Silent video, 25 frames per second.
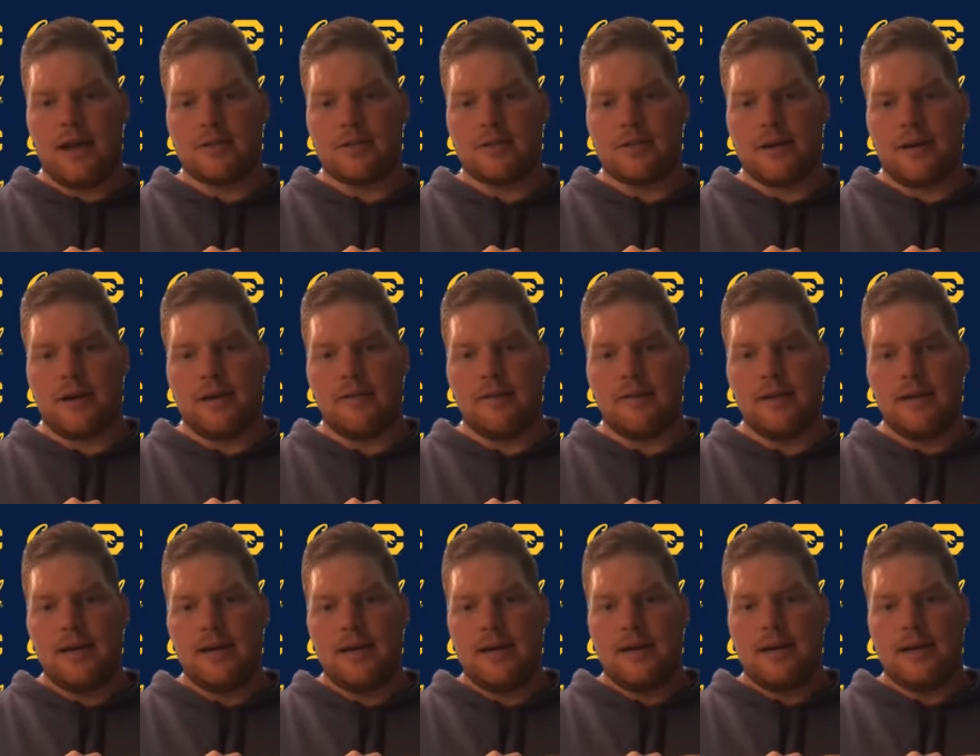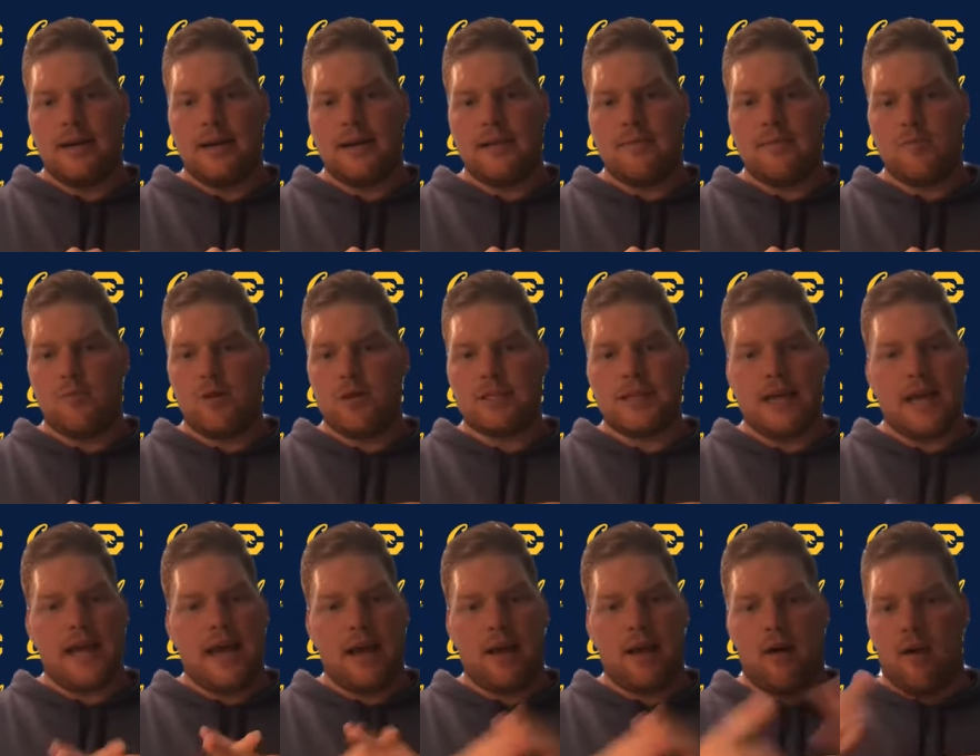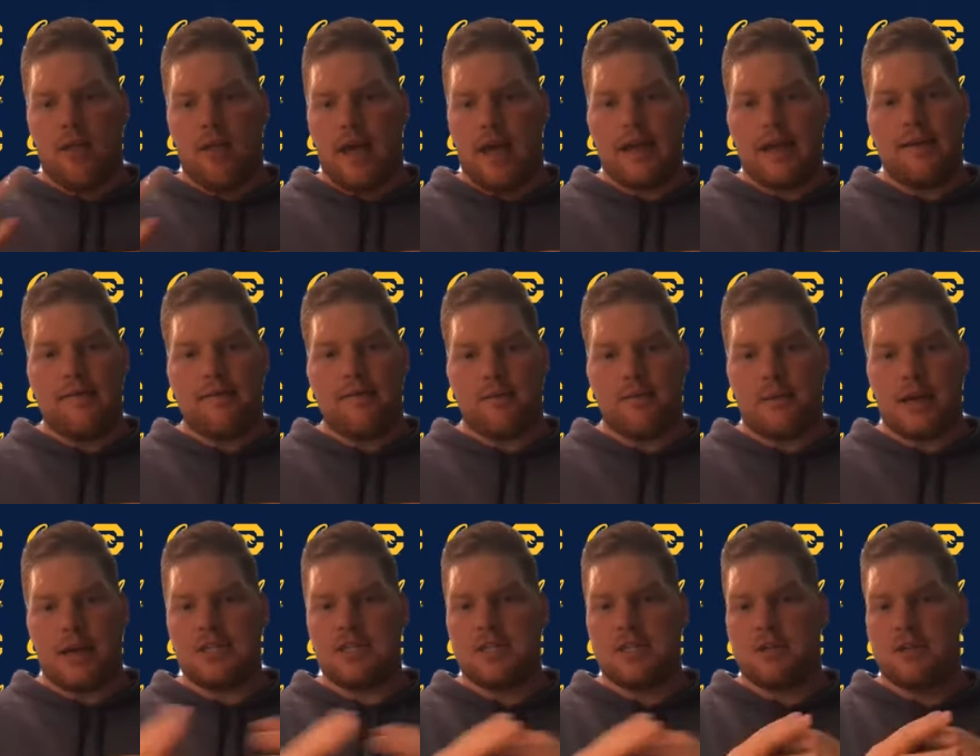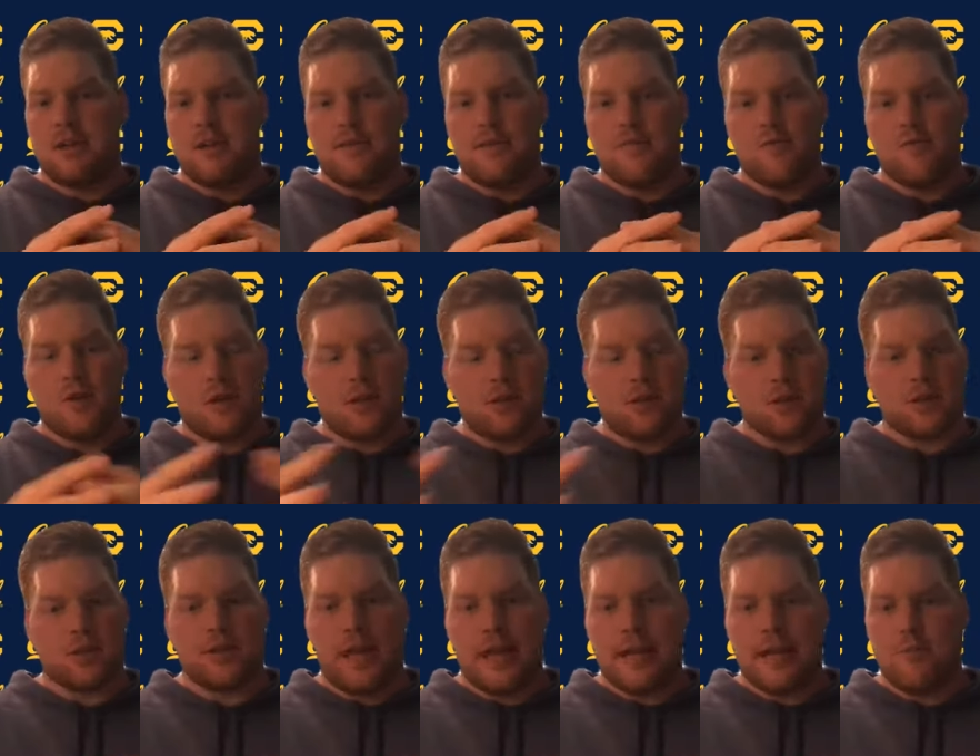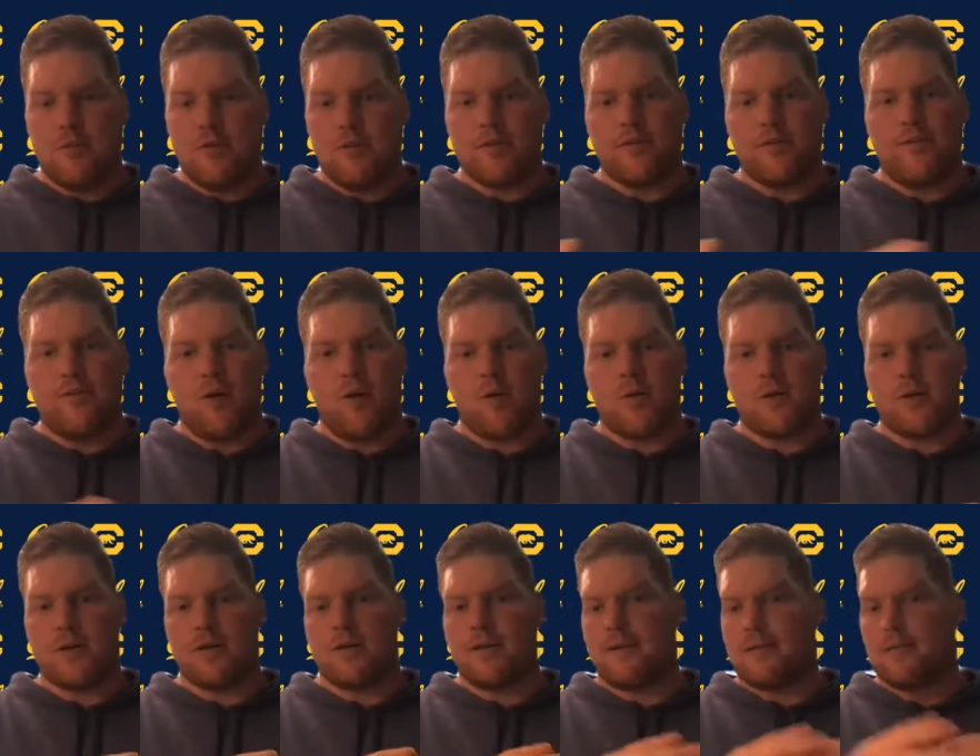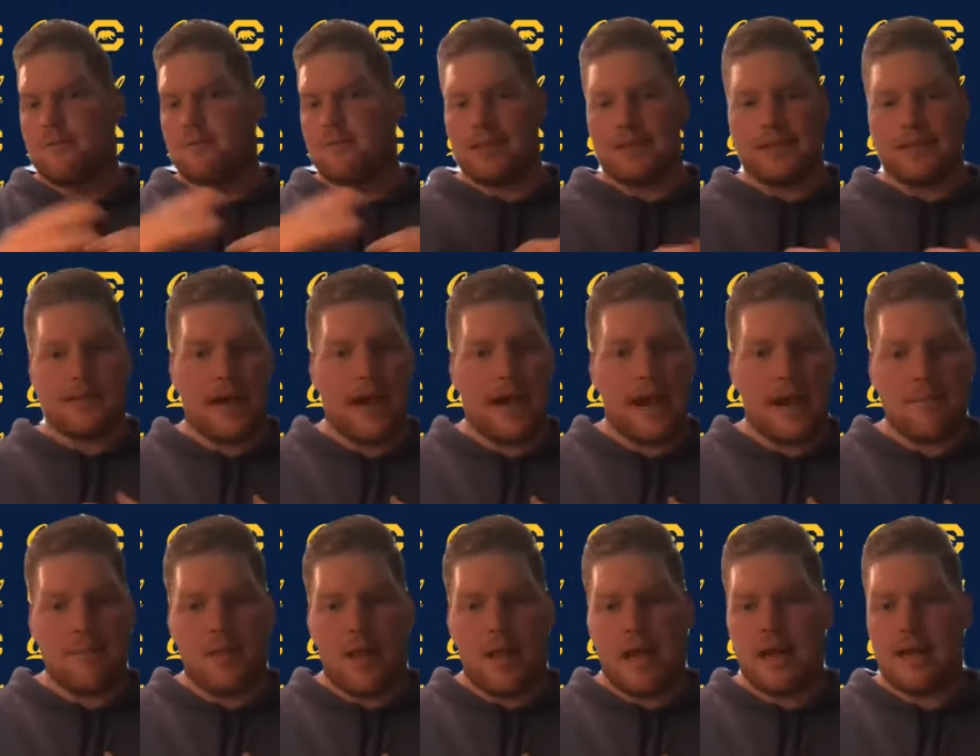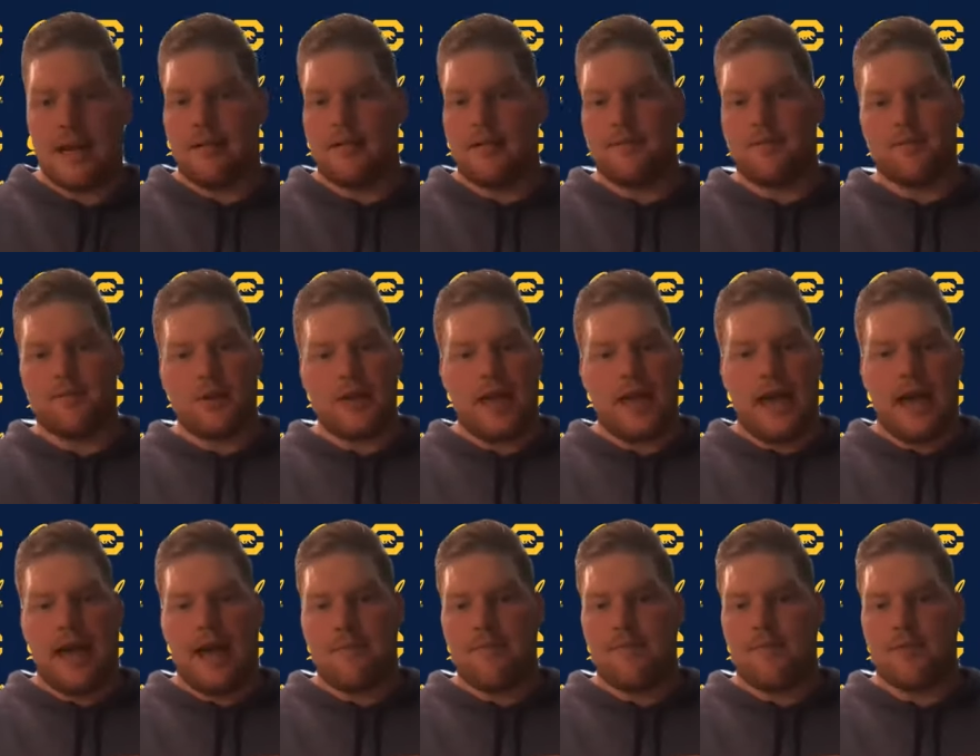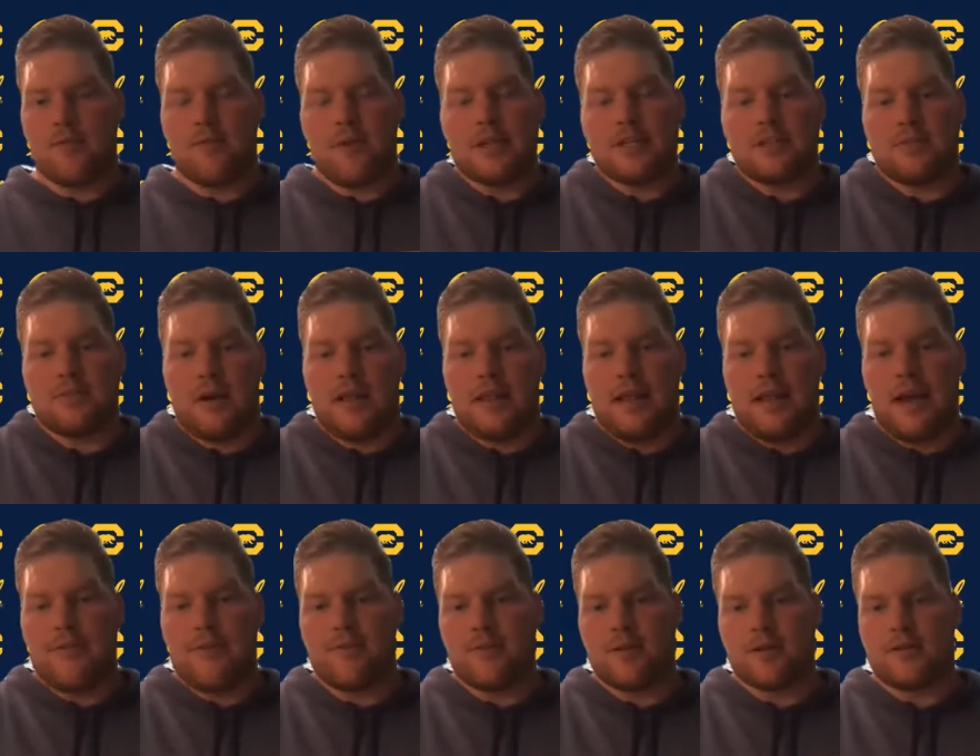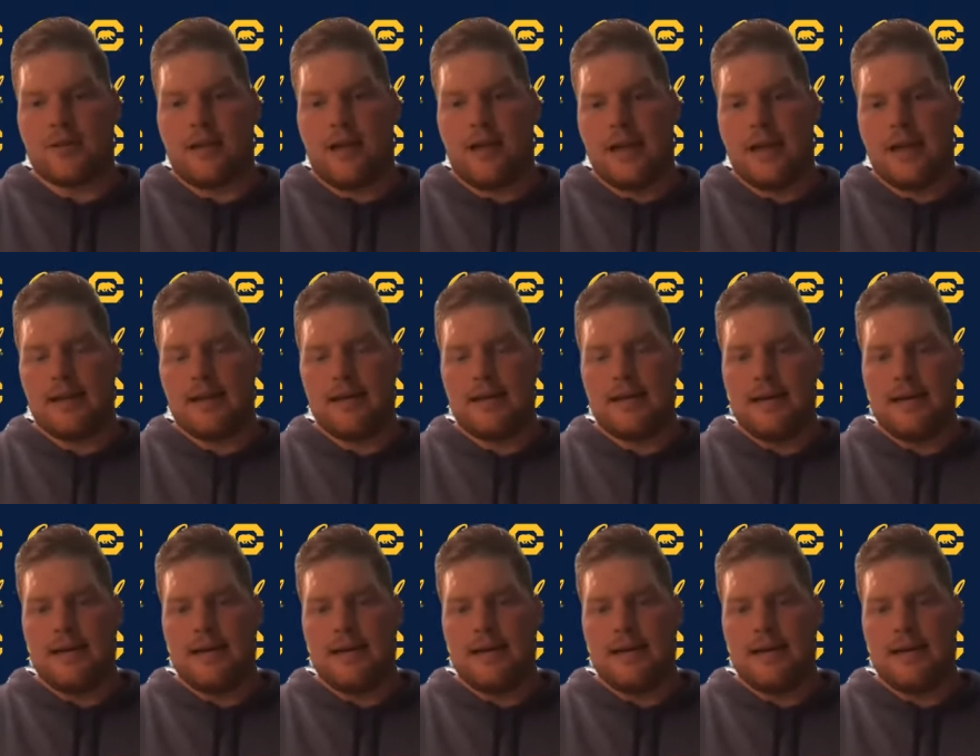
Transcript: So um, once I had all that information of what it looked like moving forward, what the timeline of rehab for the rest of my life looked like,